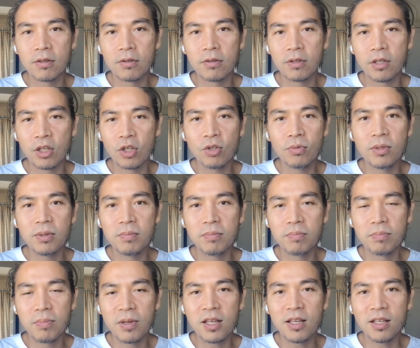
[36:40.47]
Human
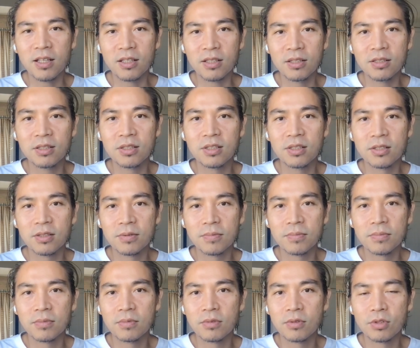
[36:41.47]
beings
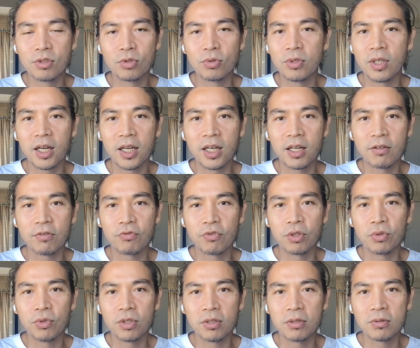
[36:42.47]
do not have free
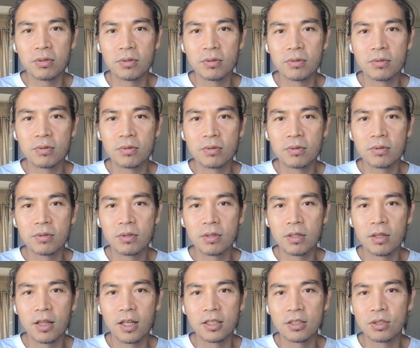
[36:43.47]
will.
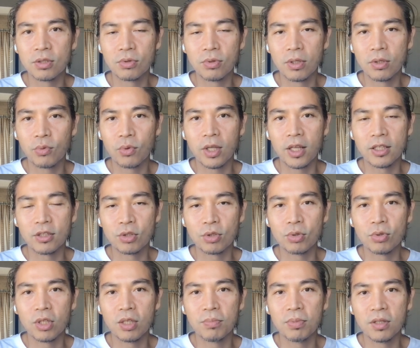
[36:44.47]
That's what I
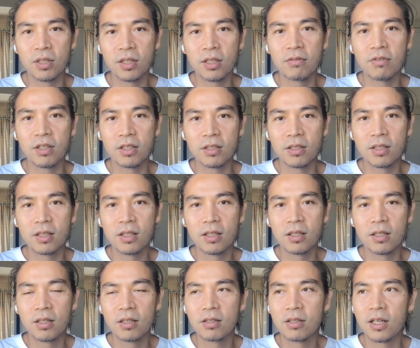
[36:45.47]
truly believe in,
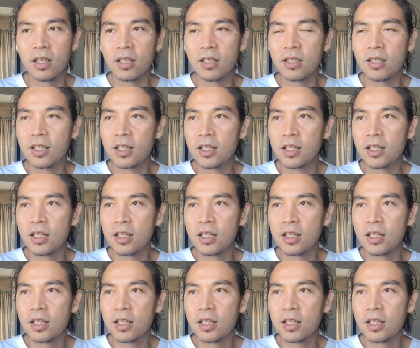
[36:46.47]
right?